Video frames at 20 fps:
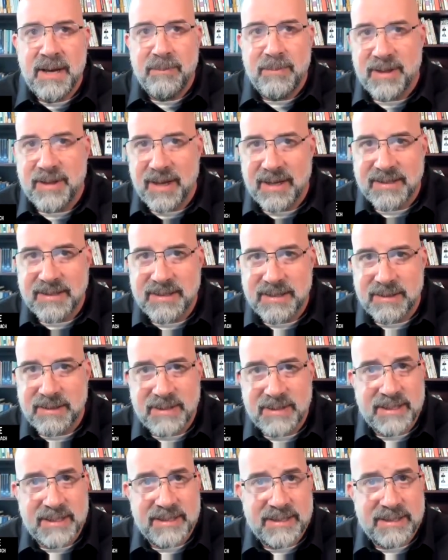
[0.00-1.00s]
be they
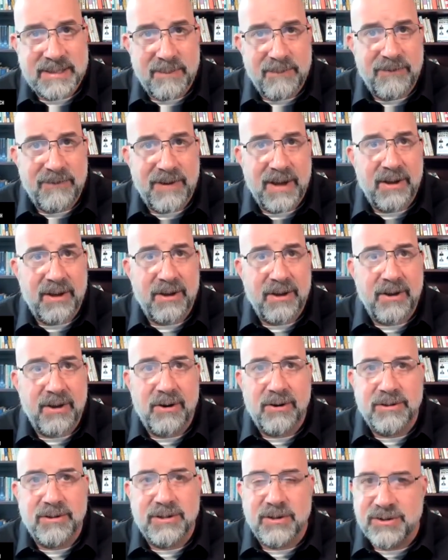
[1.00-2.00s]
system
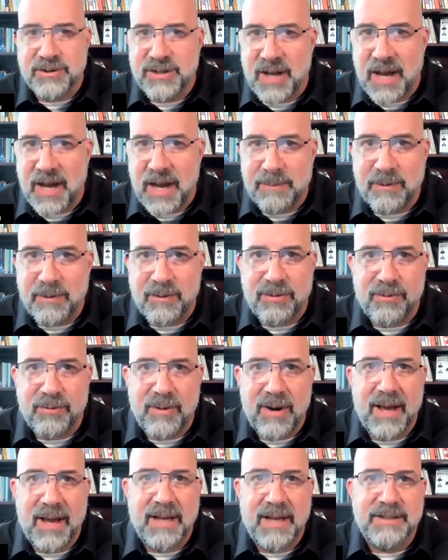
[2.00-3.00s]
failures or cyber
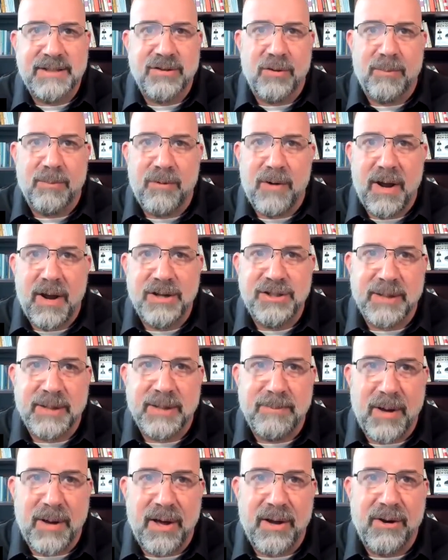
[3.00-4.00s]
threats or
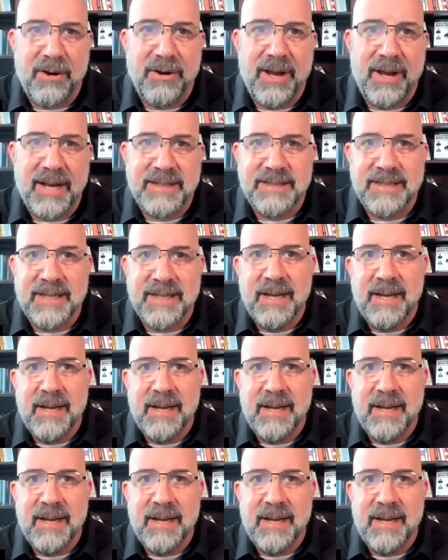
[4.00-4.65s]
project bottlenecks,